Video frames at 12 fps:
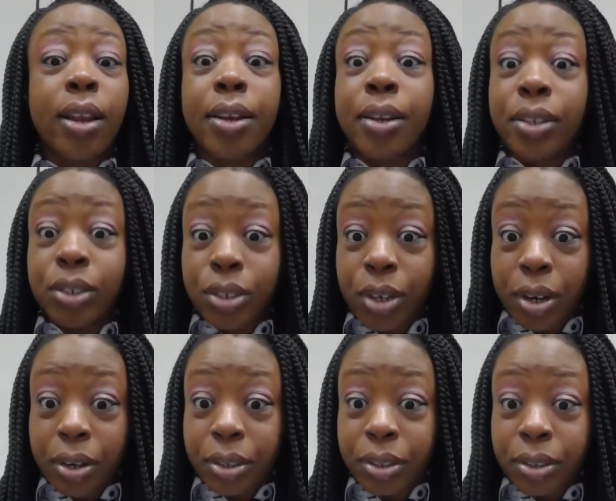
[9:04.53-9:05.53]

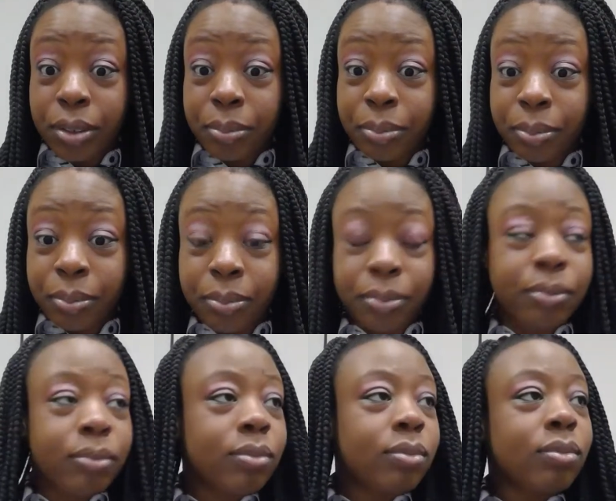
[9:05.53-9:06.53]
discharge,
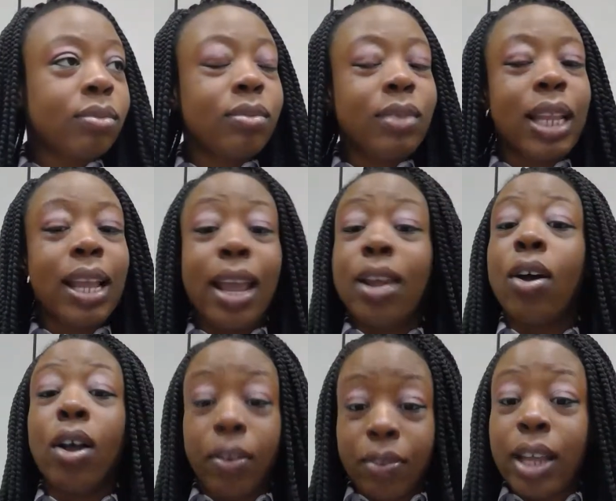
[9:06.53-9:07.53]
and
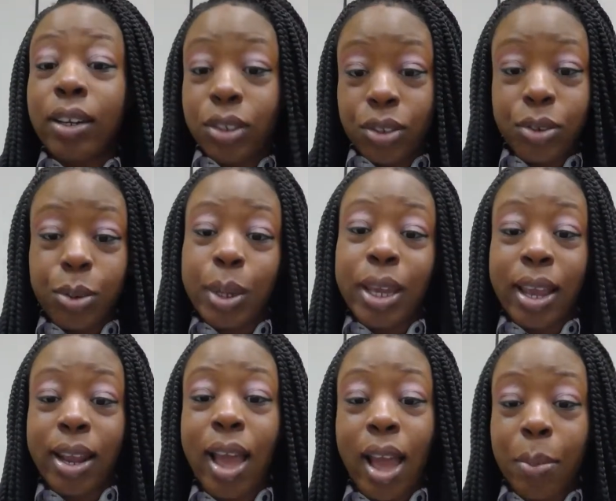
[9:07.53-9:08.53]
all of that is true. It
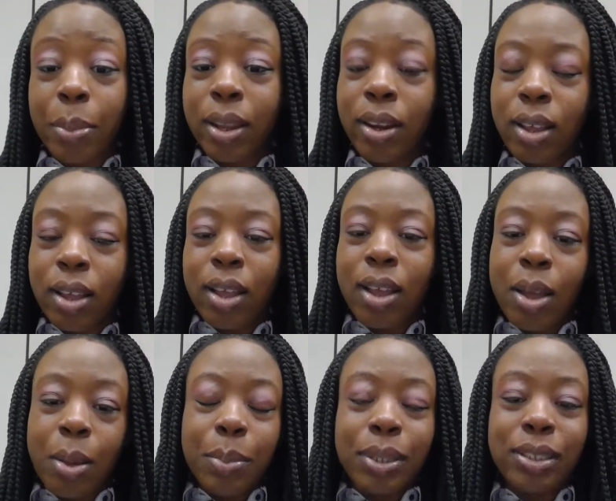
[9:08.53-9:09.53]
can happen,
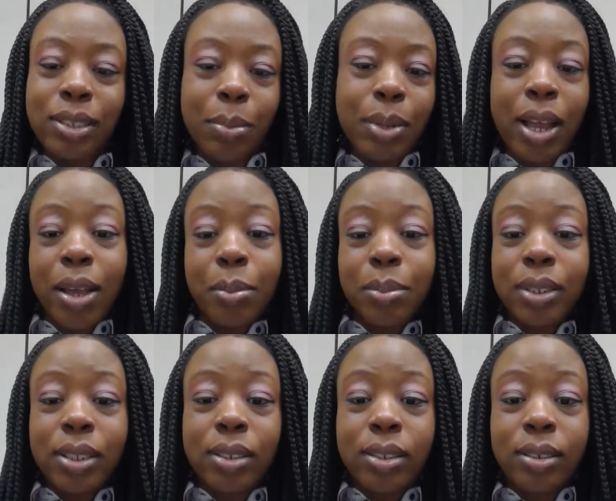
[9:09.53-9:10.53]
but
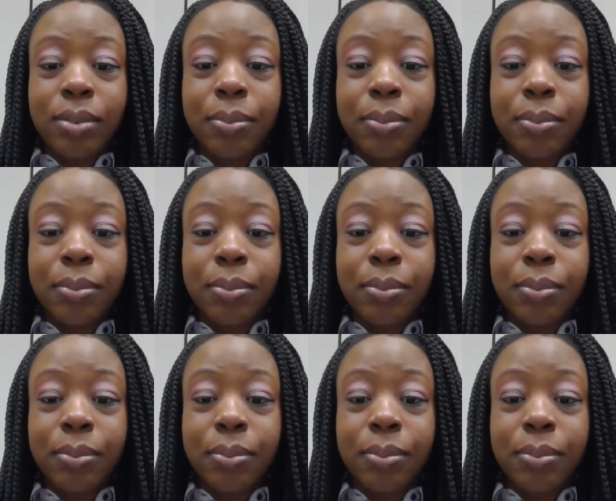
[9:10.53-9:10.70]
sometimes